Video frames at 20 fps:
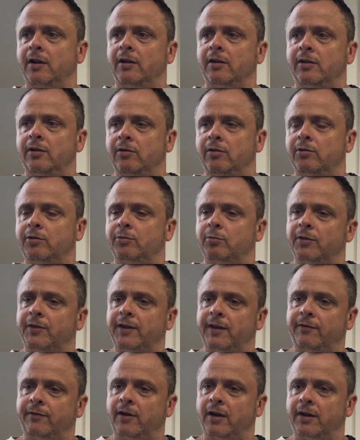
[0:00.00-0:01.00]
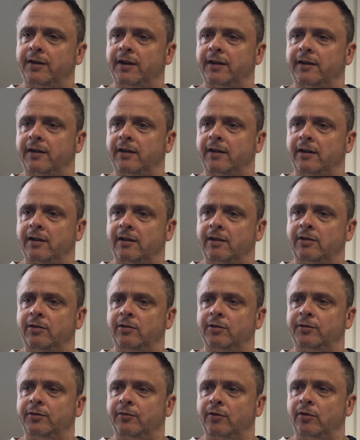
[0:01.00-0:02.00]
use what they find
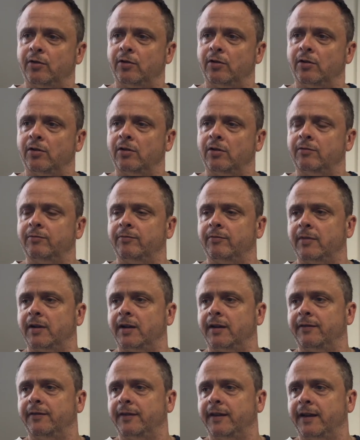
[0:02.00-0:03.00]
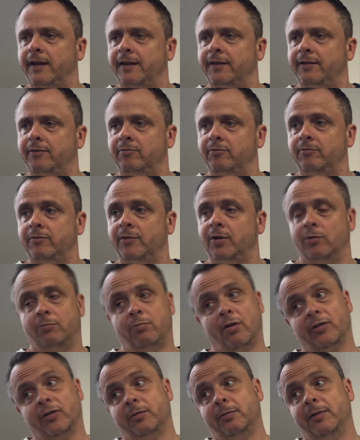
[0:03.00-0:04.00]
useful, and then
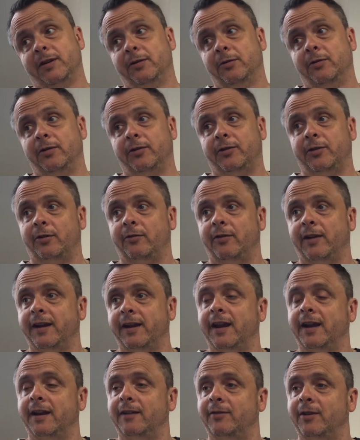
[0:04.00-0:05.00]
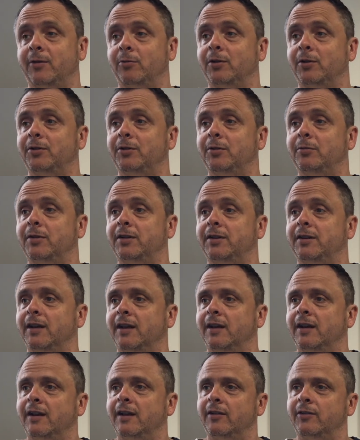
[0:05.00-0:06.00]
possibly do the survey again if they want to. But
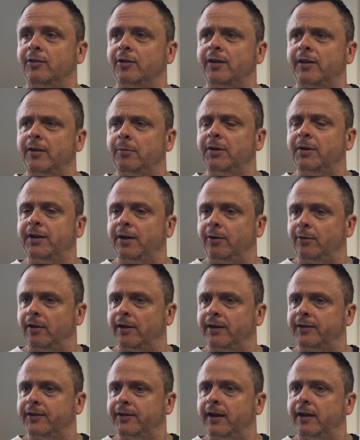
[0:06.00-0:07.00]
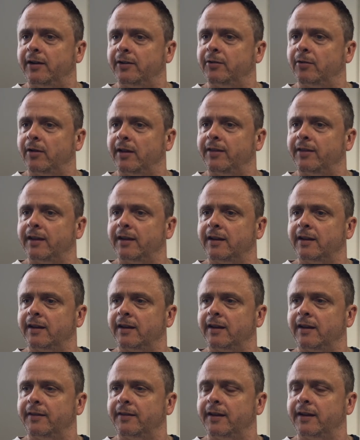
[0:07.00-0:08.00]
certainly the material is there, so I think
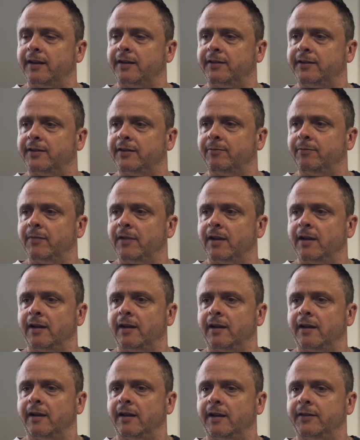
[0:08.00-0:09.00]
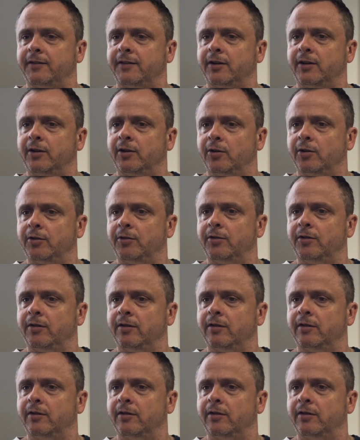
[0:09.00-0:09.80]
it's a good.